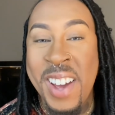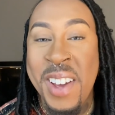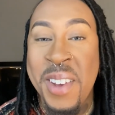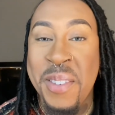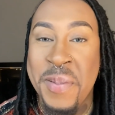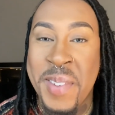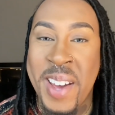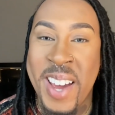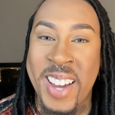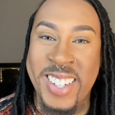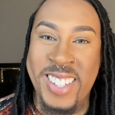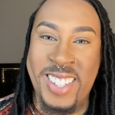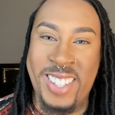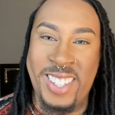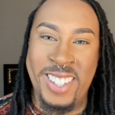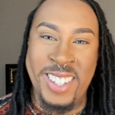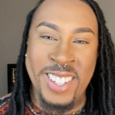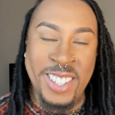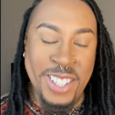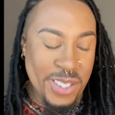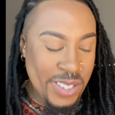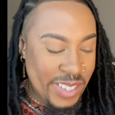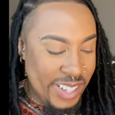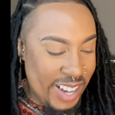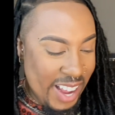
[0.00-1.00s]
Make sure
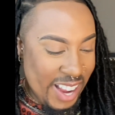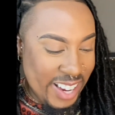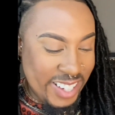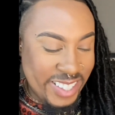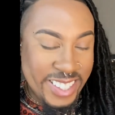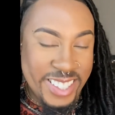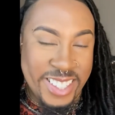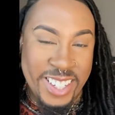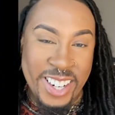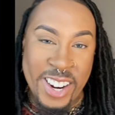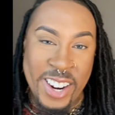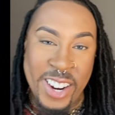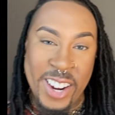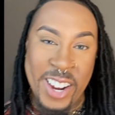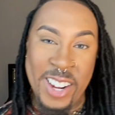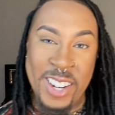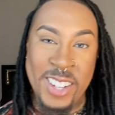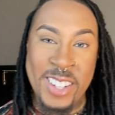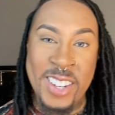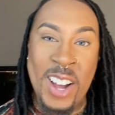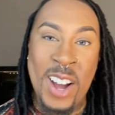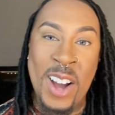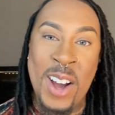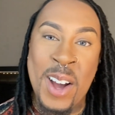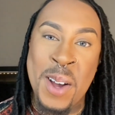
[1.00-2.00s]
you like, share, and
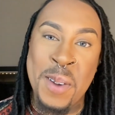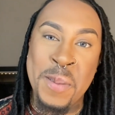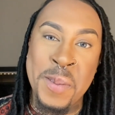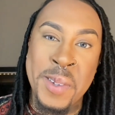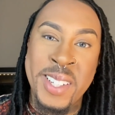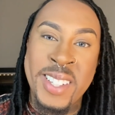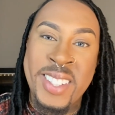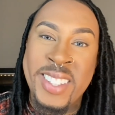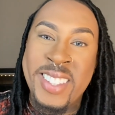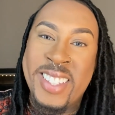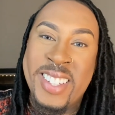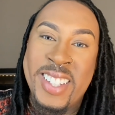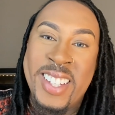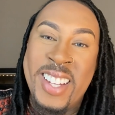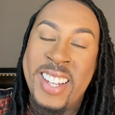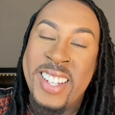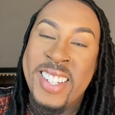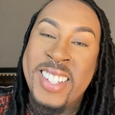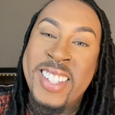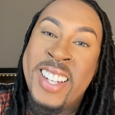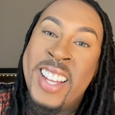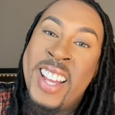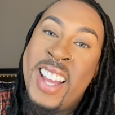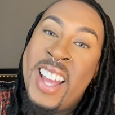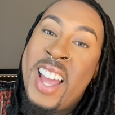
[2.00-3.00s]
comment and